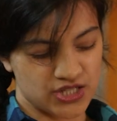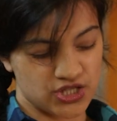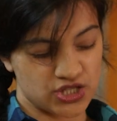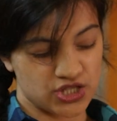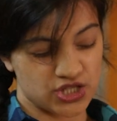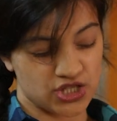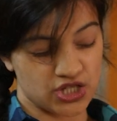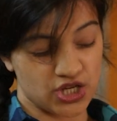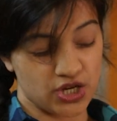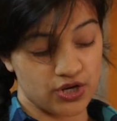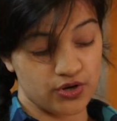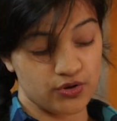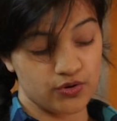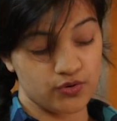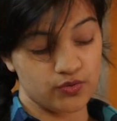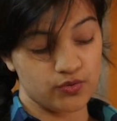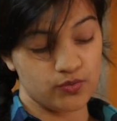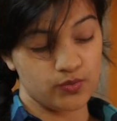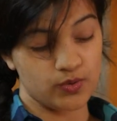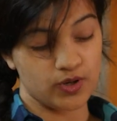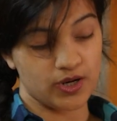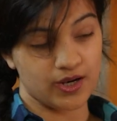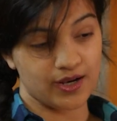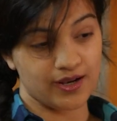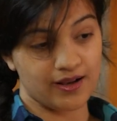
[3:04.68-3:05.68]

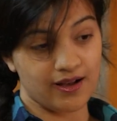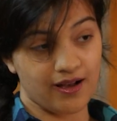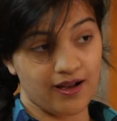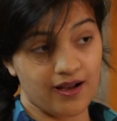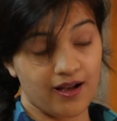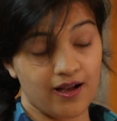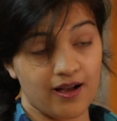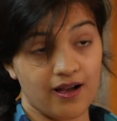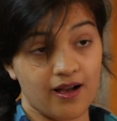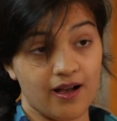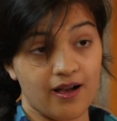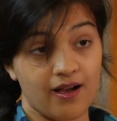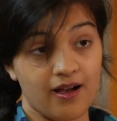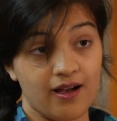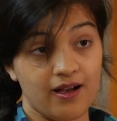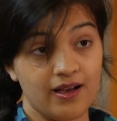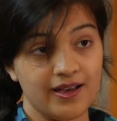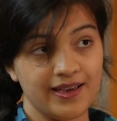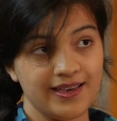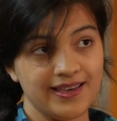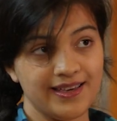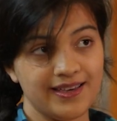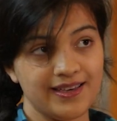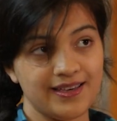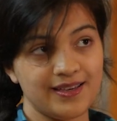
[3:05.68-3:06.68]
so
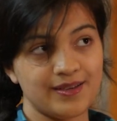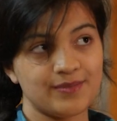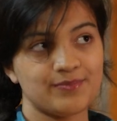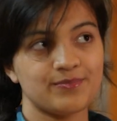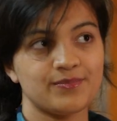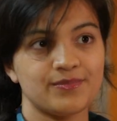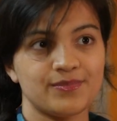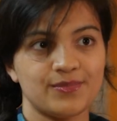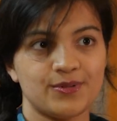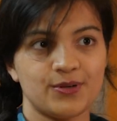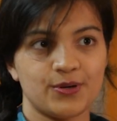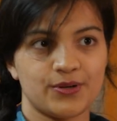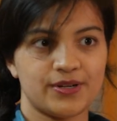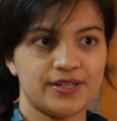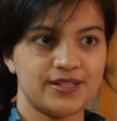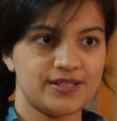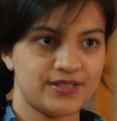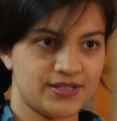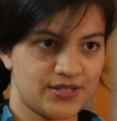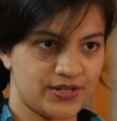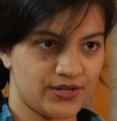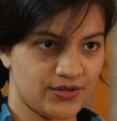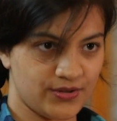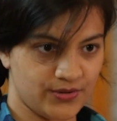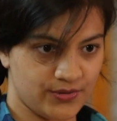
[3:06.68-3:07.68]
I got
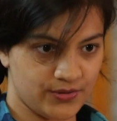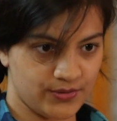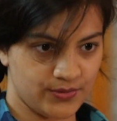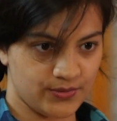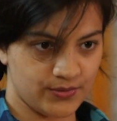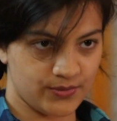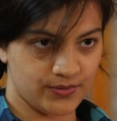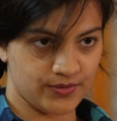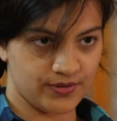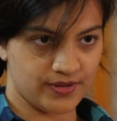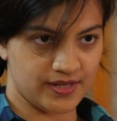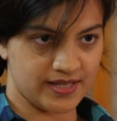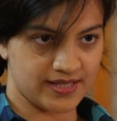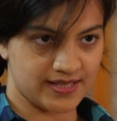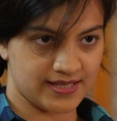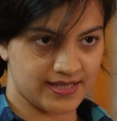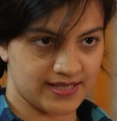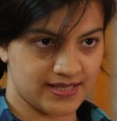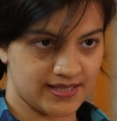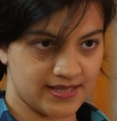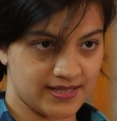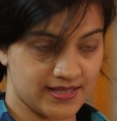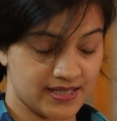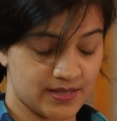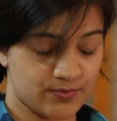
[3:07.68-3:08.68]
into
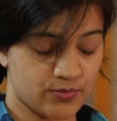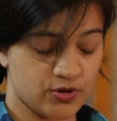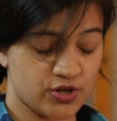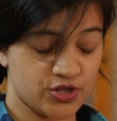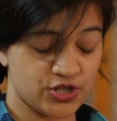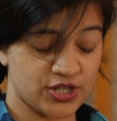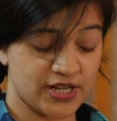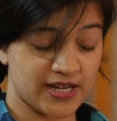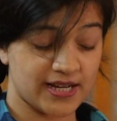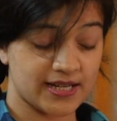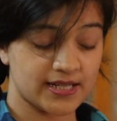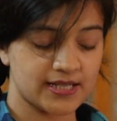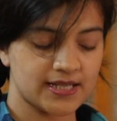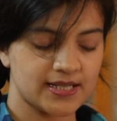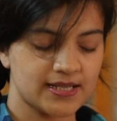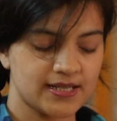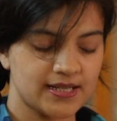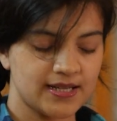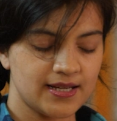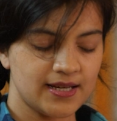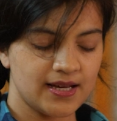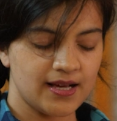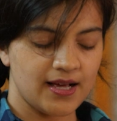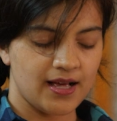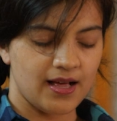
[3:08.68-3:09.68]
this, this project
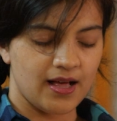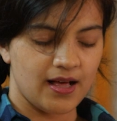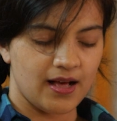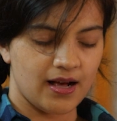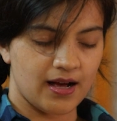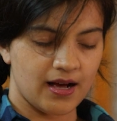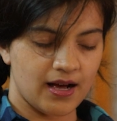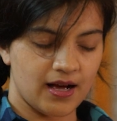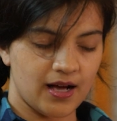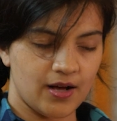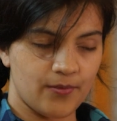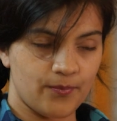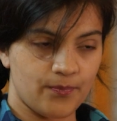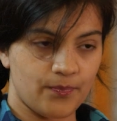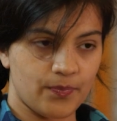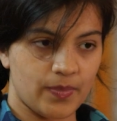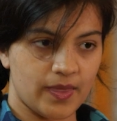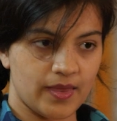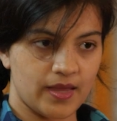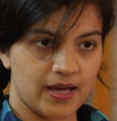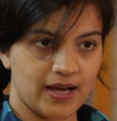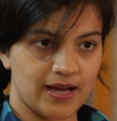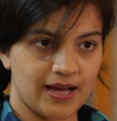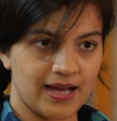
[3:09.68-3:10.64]
um,